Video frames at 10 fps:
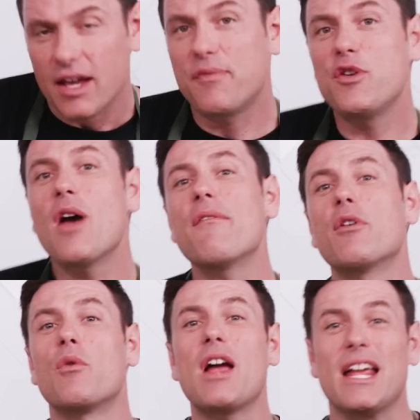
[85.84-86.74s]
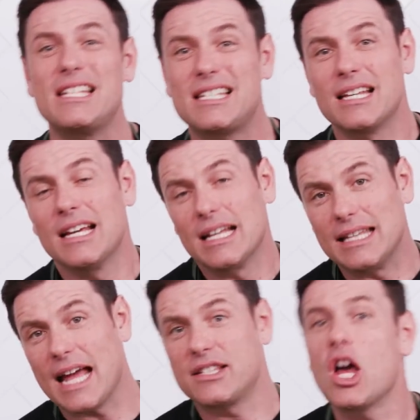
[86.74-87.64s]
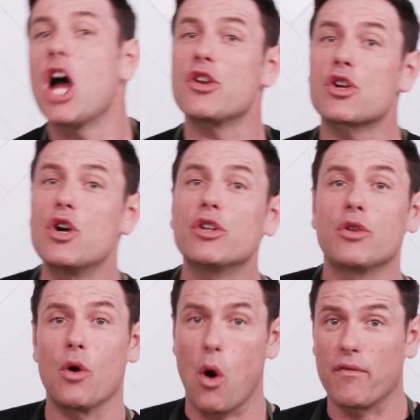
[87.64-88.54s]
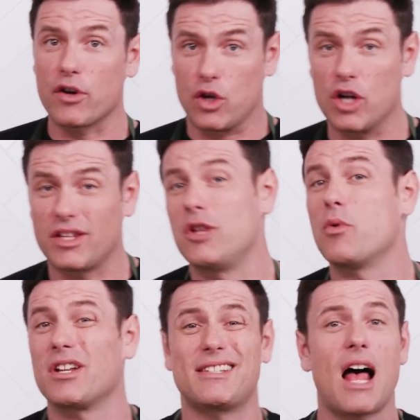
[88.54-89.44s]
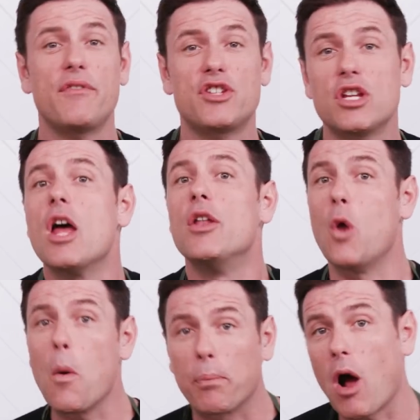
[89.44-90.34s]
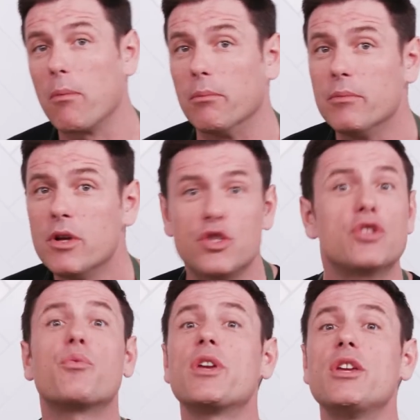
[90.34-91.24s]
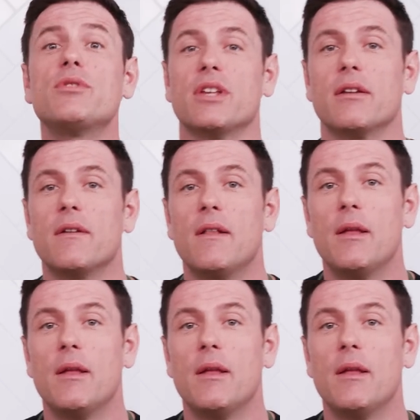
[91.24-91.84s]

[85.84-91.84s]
If you have a rice that's undercooked or overcooked and you want to salvage it, no problem. Just reuse it.